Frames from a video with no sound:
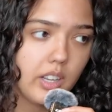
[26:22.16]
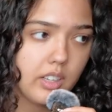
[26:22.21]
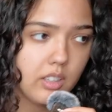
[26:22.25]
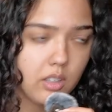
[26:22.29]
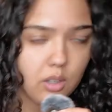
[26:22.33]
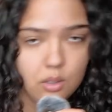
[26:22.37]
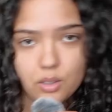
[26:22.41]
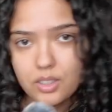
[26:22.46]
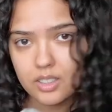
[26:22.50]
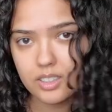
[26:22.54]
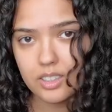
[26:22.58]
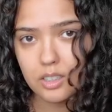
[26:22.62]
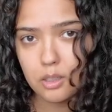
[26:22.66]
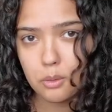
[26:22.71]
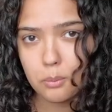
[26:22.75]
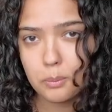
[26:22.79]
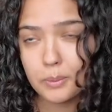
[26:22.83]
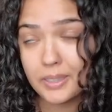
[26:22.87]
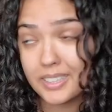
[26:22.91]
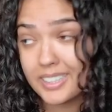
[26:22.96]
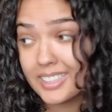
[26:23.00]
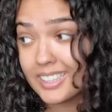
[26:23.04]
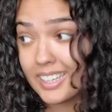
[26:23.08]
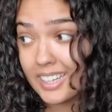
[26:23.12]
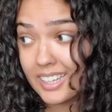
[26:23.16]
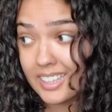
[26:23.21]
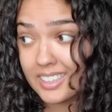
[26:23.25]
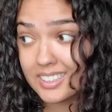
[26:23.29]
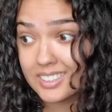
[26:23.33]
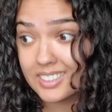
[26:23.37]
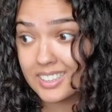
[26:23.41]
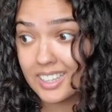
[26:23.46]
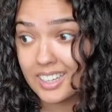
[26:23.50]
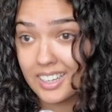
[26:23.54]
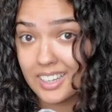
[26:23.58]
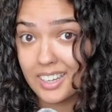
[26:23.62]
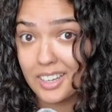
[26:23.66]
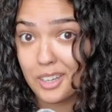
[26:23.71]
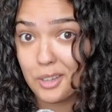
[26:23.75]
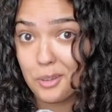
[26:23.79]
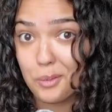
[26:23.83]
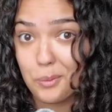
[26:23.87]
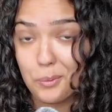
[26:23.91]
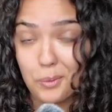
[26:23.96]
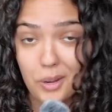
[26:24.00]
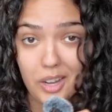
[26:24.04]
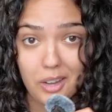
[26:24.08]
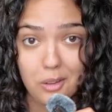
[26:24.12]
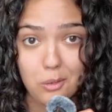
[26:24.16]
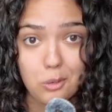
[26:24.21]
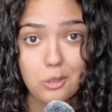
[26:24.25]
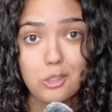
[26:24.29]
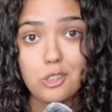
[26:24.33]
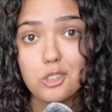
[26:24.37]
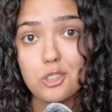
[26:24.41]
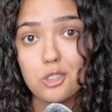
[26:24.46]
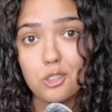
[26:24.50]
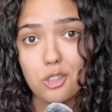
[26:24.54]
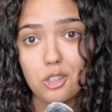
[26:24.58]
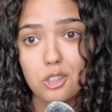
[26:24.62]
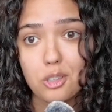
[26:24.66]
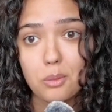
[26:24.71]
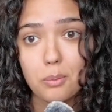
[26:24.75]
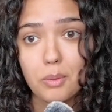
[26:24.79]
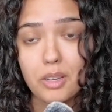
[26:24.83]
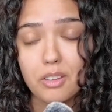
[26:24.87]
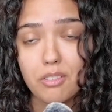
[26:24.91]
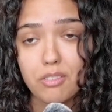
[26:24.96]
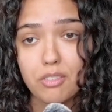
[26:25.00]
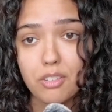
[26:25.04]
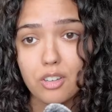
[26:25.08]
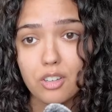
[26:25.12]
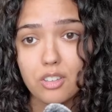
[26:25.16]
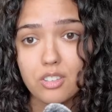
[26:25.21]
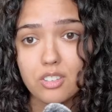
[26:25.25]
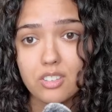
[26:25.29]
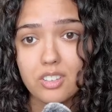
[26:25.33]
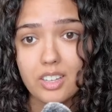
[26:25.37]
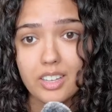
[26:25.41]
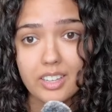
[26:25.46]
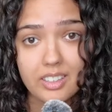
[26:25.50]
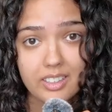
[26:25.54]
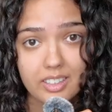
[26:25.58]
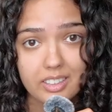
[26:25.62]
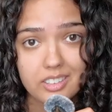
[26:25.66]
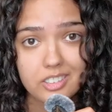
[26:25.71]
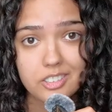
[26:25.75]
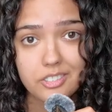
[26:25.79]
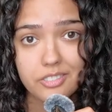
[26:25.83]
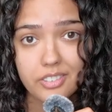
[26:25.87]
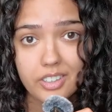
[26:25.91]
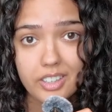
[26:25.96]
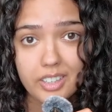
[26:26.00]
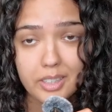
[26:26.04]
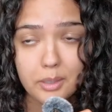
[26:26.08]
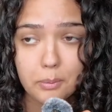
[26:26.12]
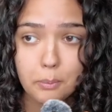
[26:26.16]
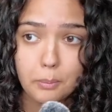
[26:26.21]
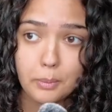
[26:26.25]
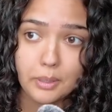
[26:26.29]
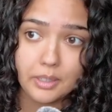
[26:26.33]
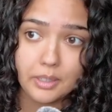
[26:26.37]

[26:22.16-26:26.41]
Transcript: know that there will be days that I will scroll on my phone and that's fine,